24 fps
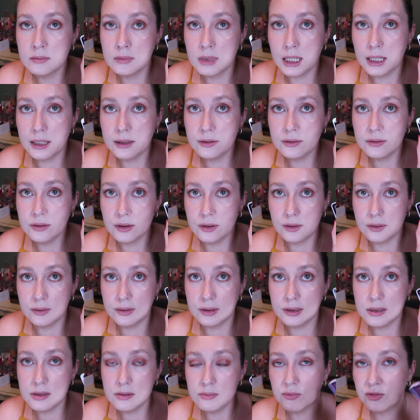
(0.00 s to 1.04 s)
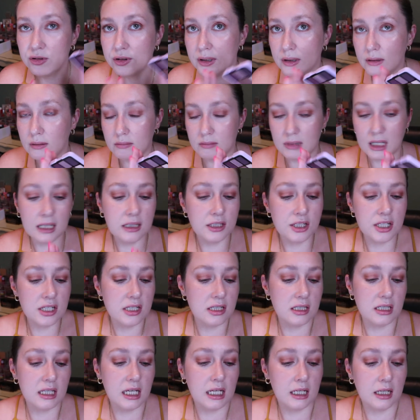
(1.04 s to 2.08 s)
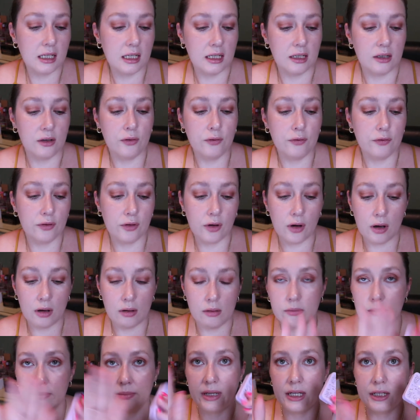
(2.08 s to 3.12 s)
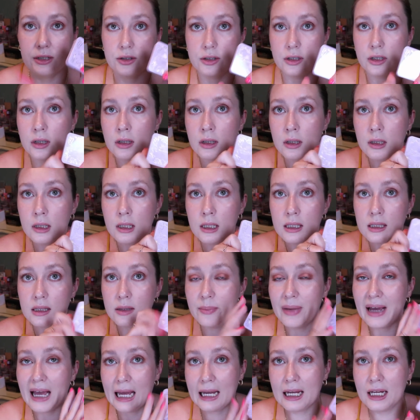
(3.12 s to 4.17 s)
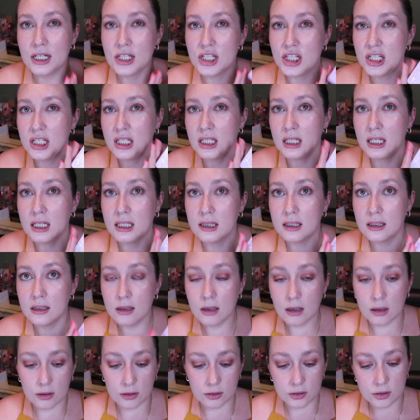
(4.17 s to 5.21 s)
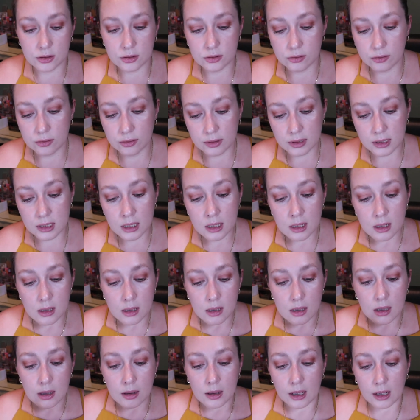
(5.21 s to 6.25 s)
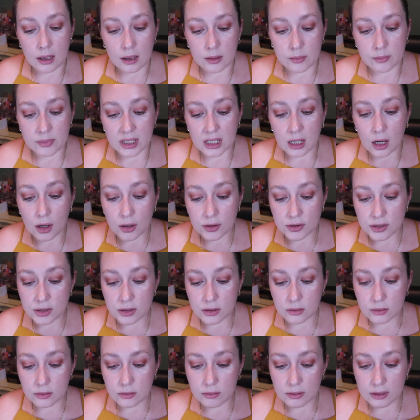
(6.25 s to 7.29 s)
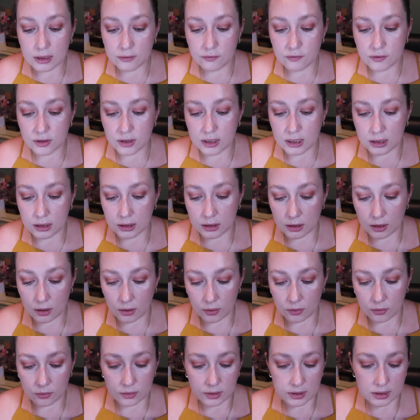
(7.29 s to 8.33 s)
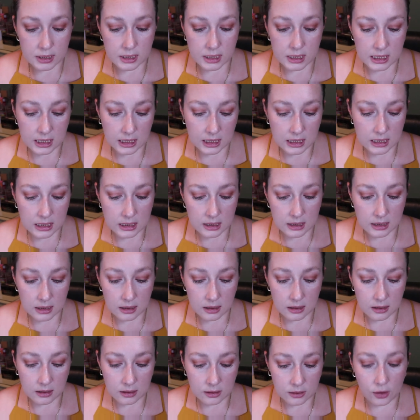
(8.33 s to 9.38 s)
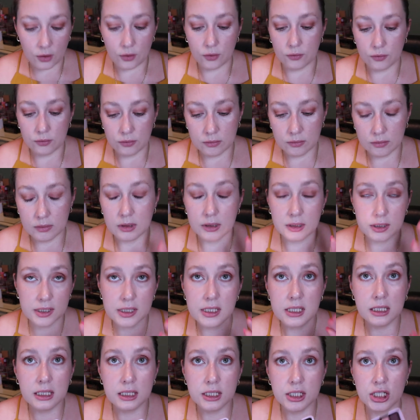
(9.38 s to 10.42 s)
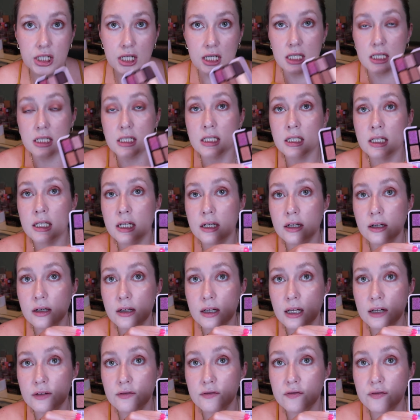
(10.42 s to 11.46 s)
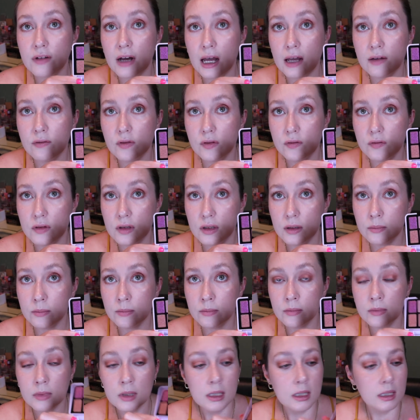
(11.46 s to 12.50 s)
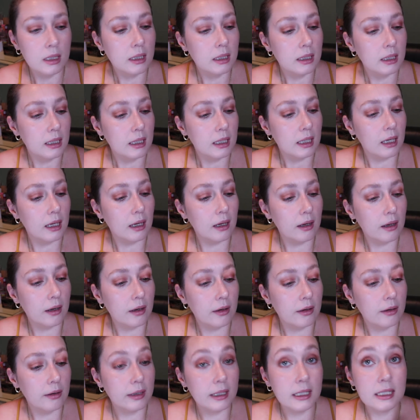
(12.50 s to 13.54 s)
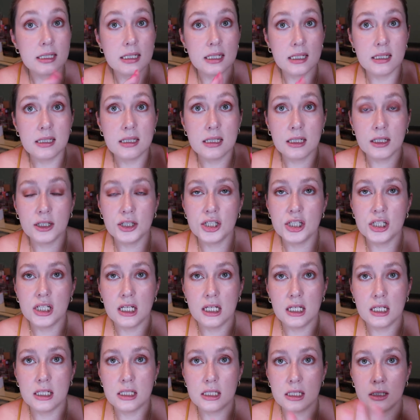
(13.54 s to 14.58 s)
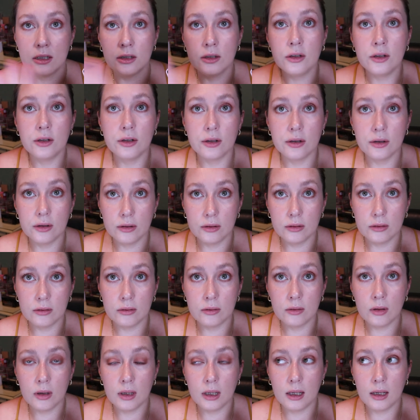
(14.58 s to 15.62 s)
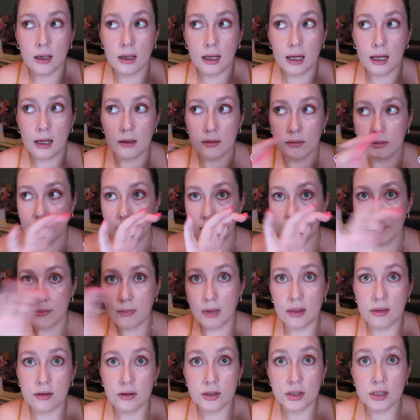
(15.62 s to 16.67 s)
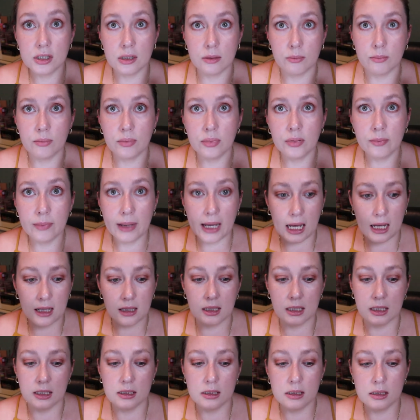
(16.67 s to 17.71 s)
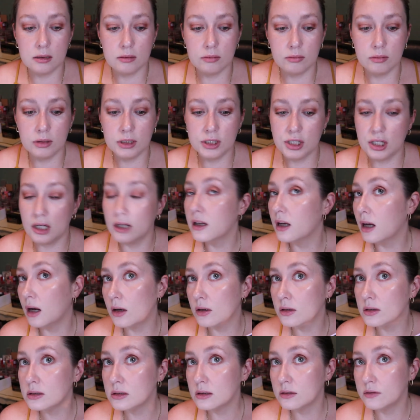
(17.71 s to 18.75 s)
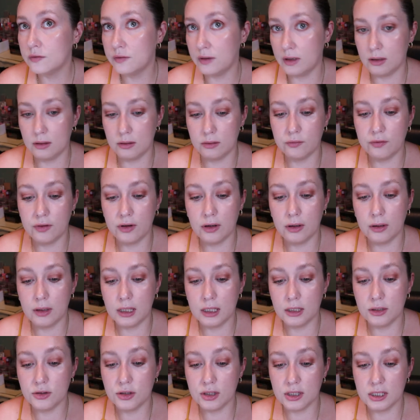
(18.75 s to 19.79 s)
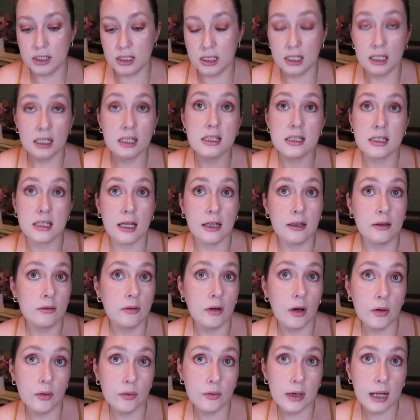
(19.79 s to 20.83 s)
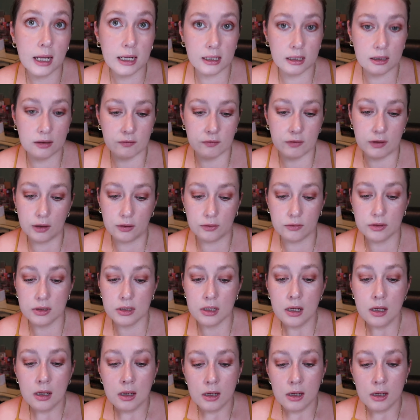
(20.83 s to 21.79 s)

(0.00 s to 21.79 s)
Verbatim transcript: I don't know, it's more, I just like it overall better. The packaging and the color story. Um, but also, if you didn't know, six, no, there's six shades in here and five of them are existing shades in her like mothership palettes, which I also found very interesting because I don't own any of those.